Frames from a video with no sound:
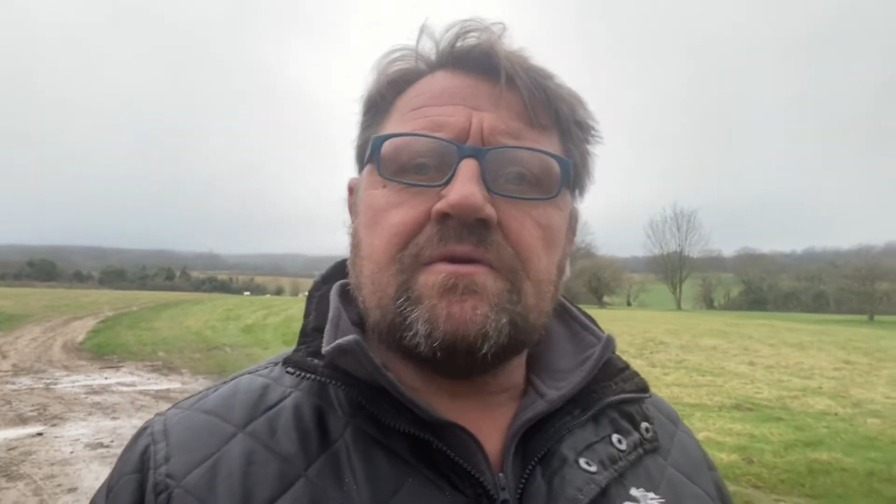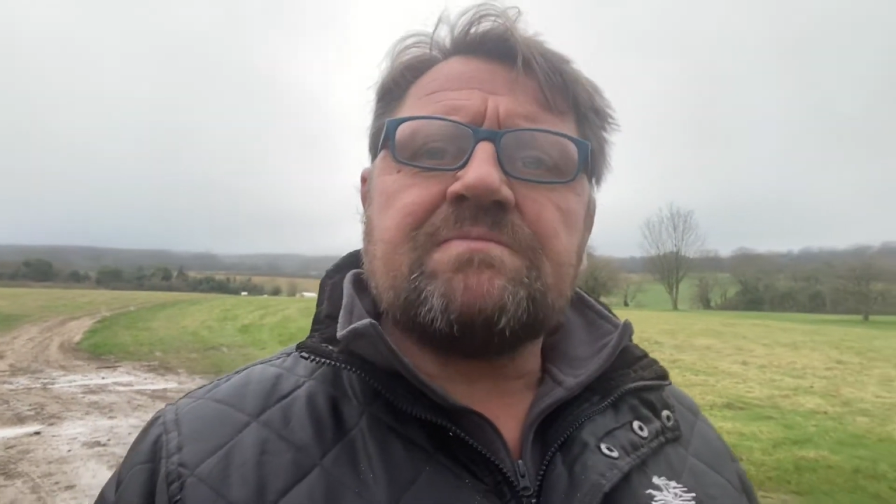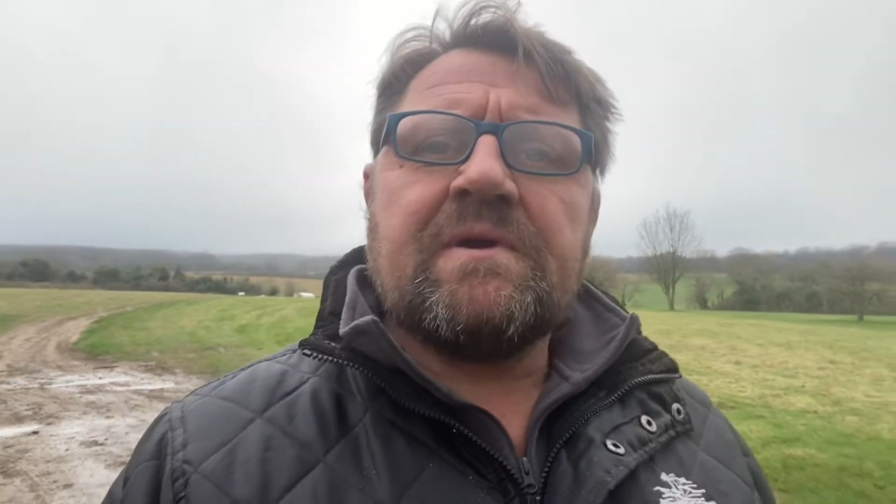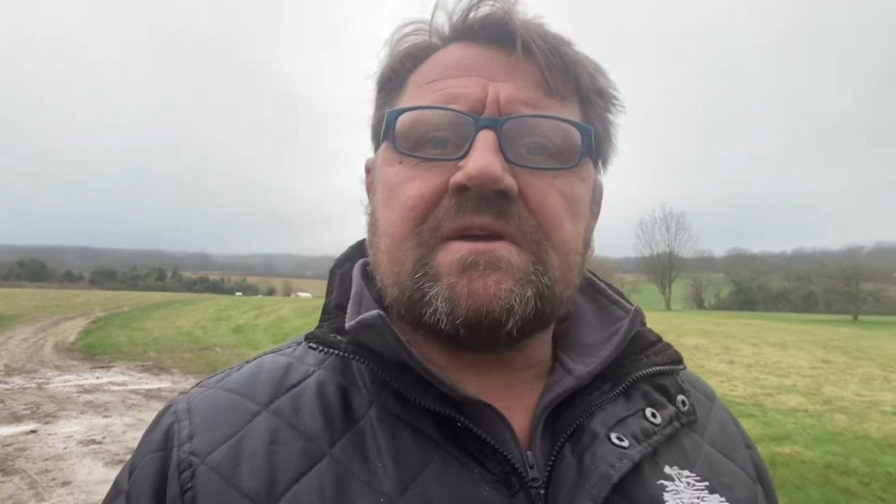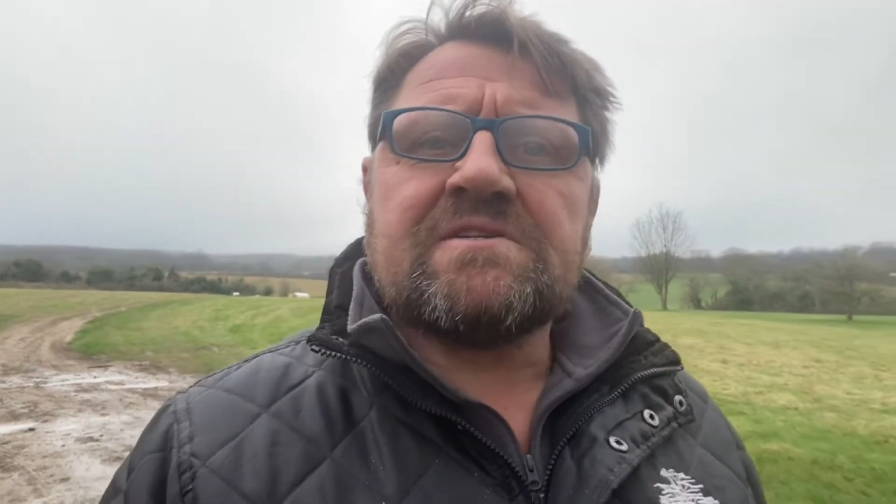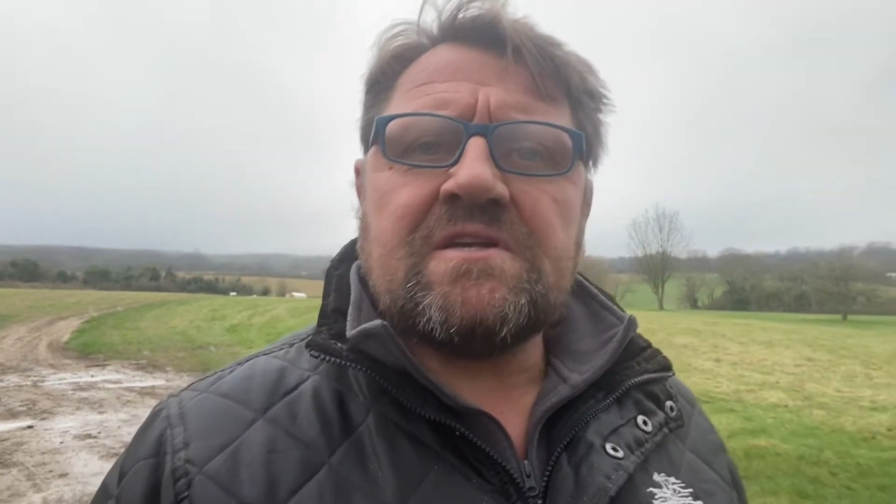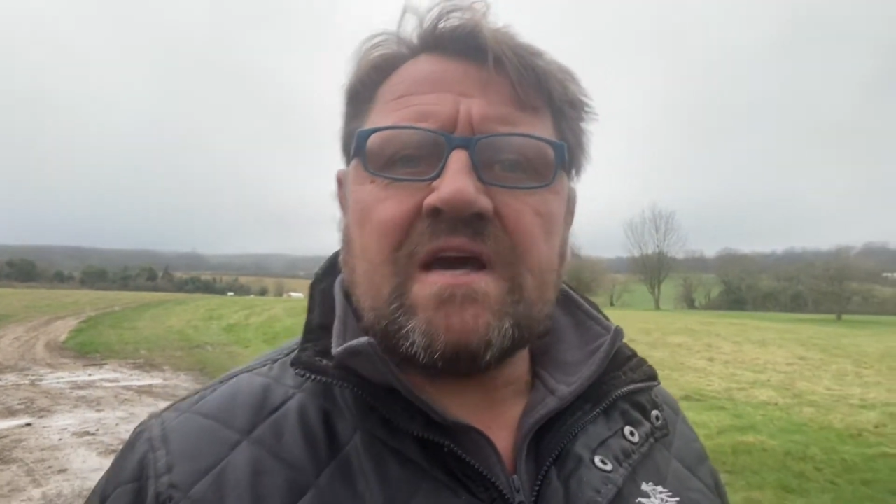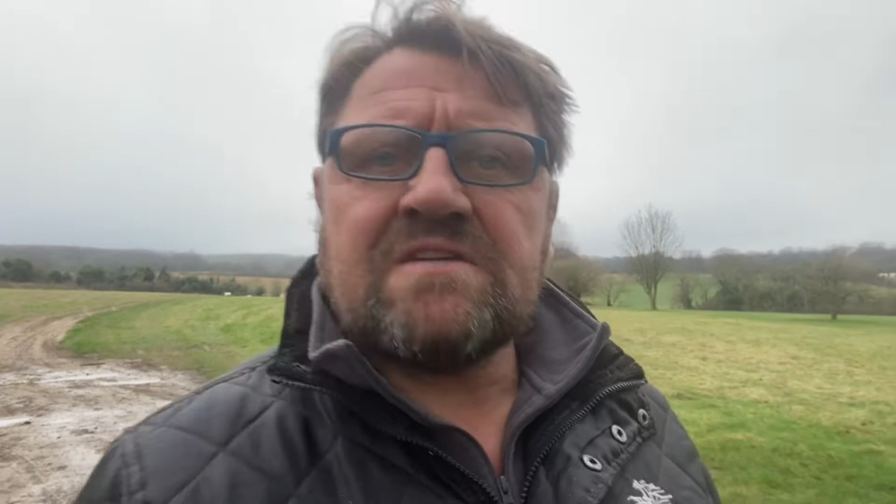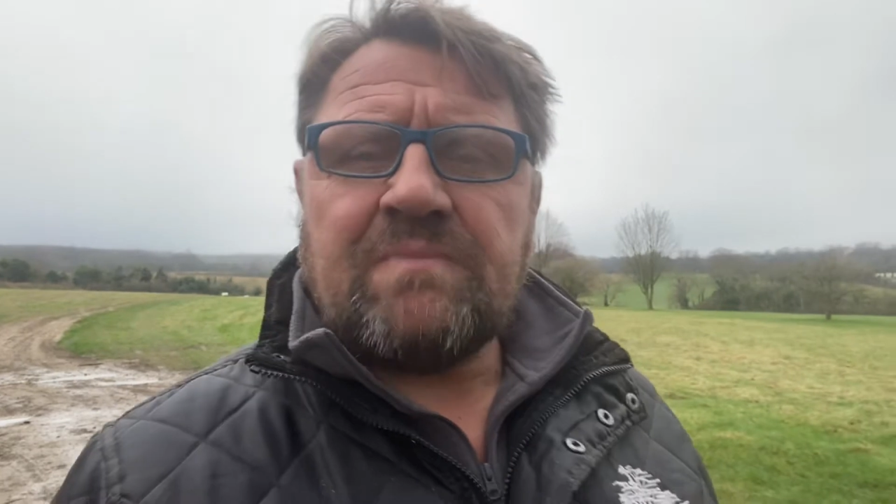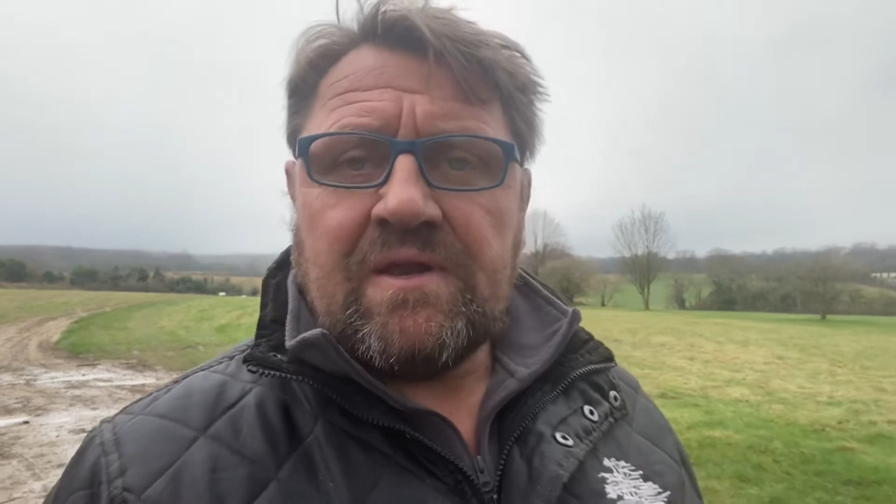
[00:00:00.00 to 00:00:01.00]
as big as it
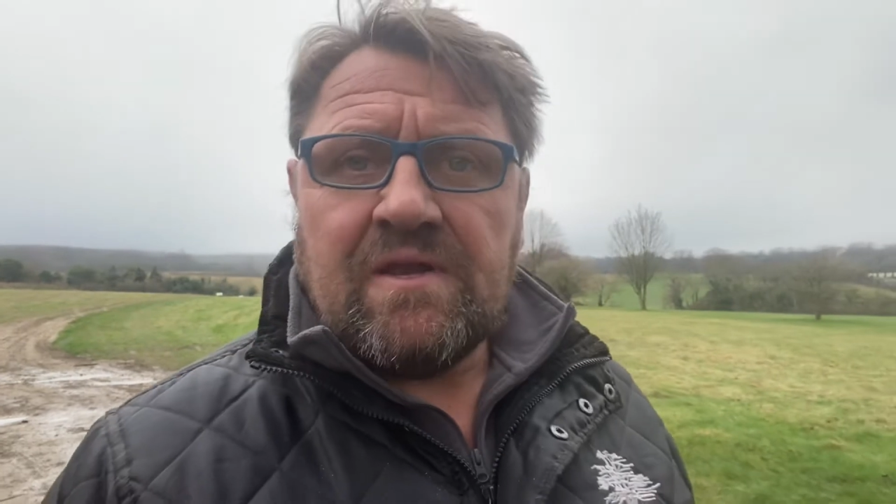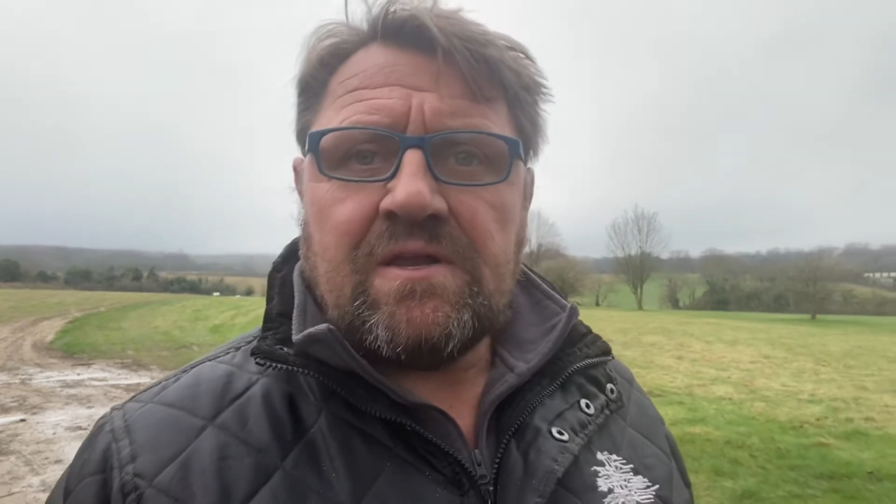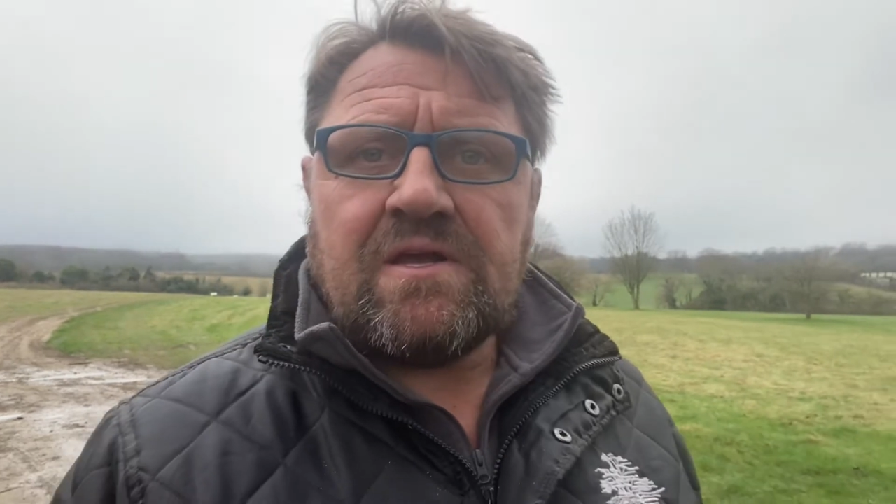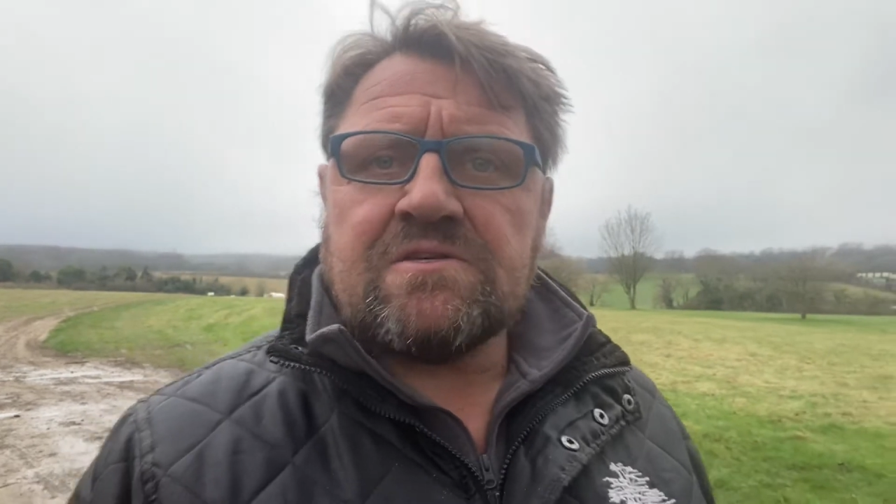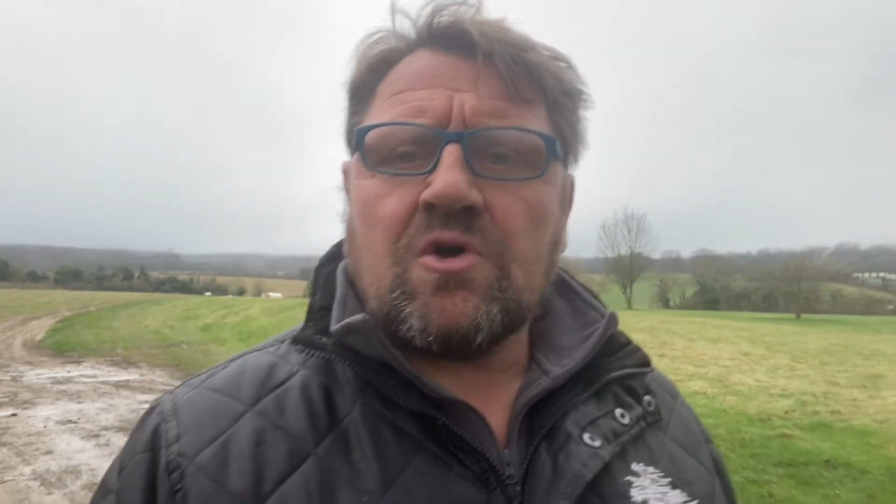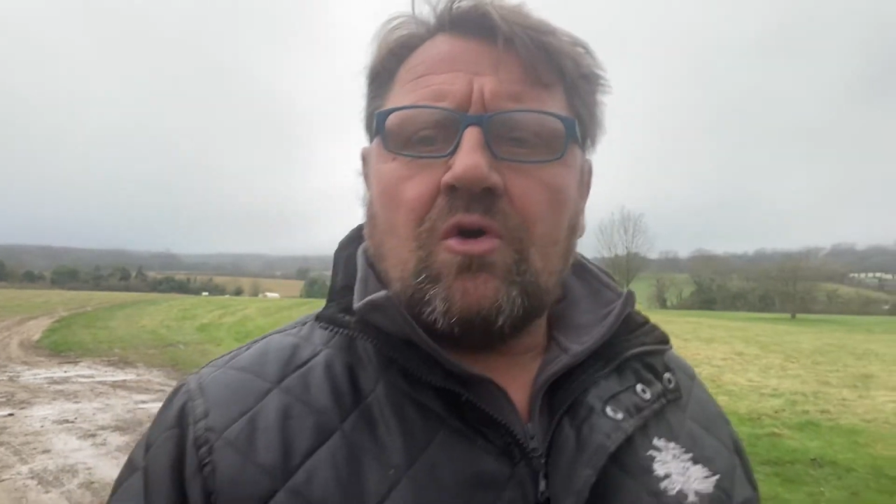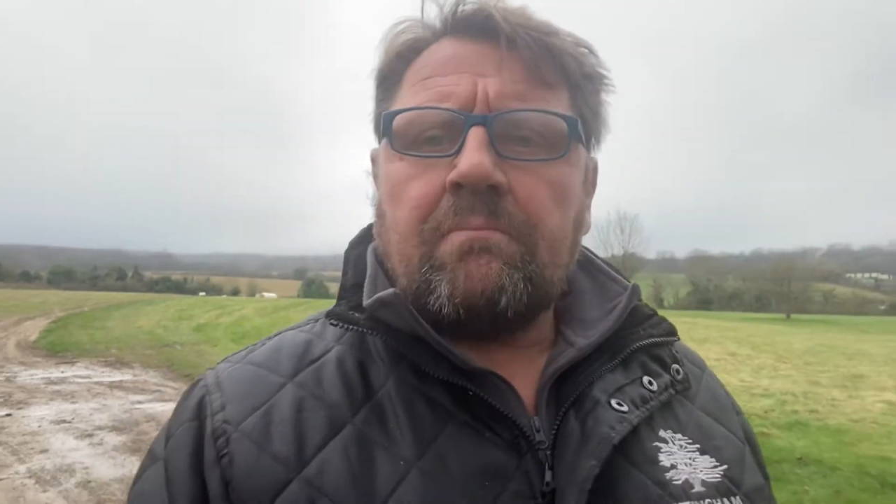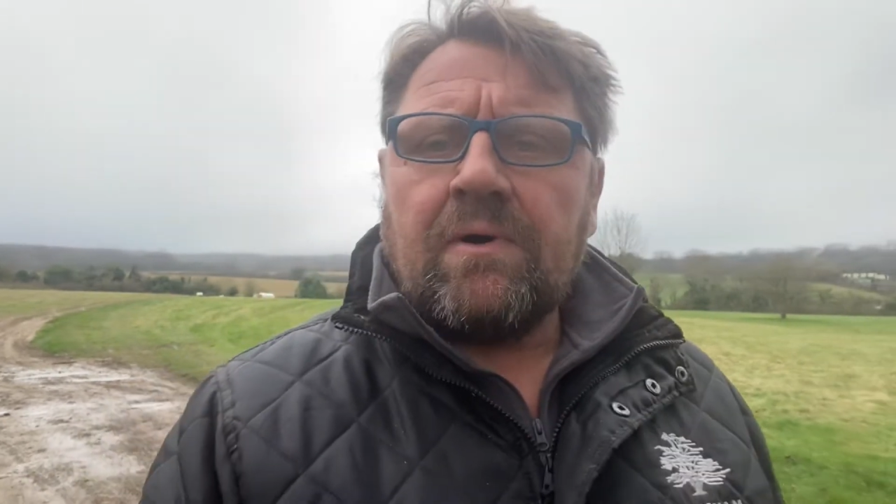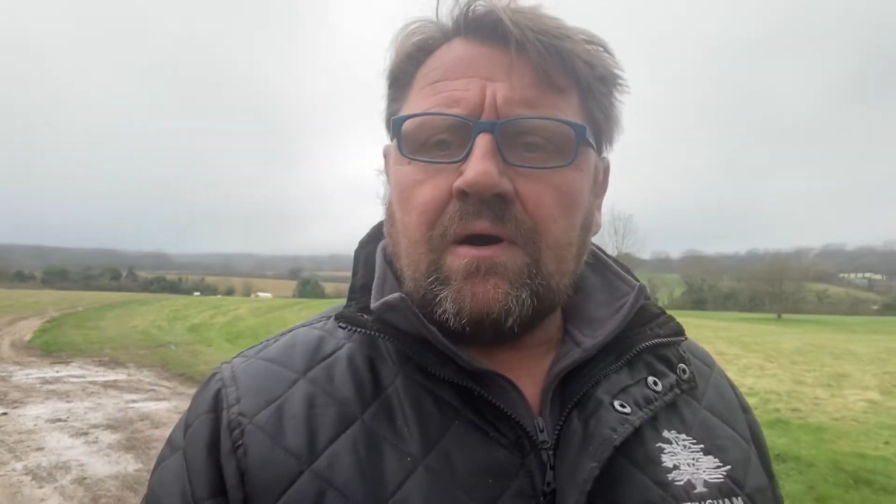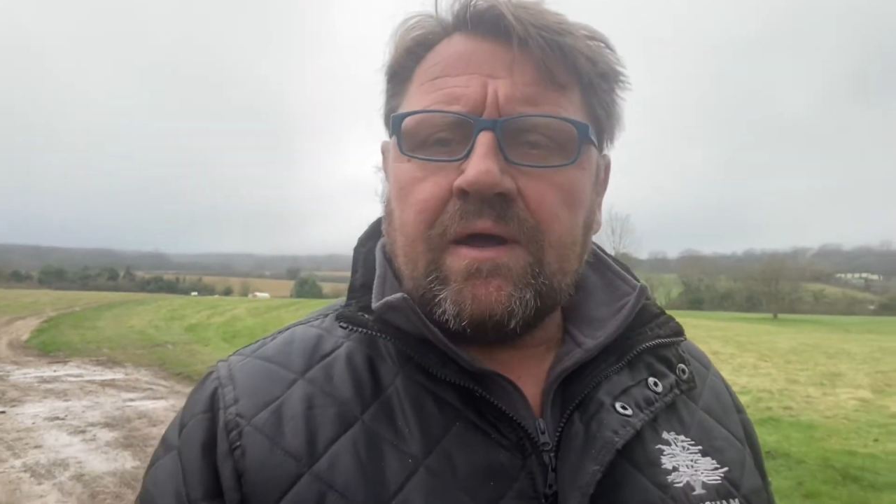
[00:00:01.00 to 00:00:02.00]
has been in years gone
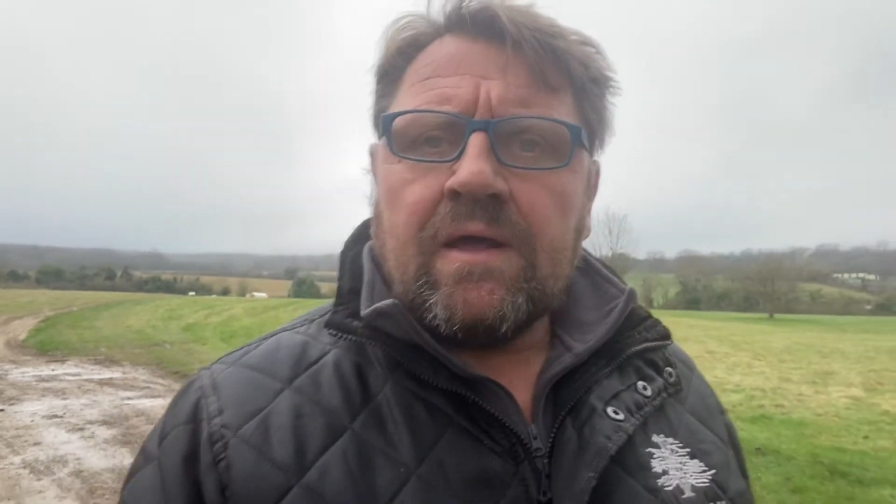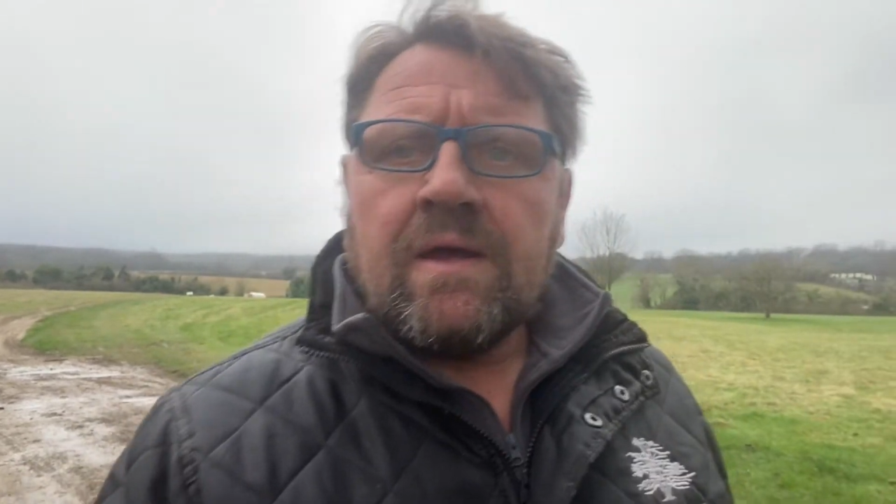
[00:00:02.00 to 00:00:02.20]
by.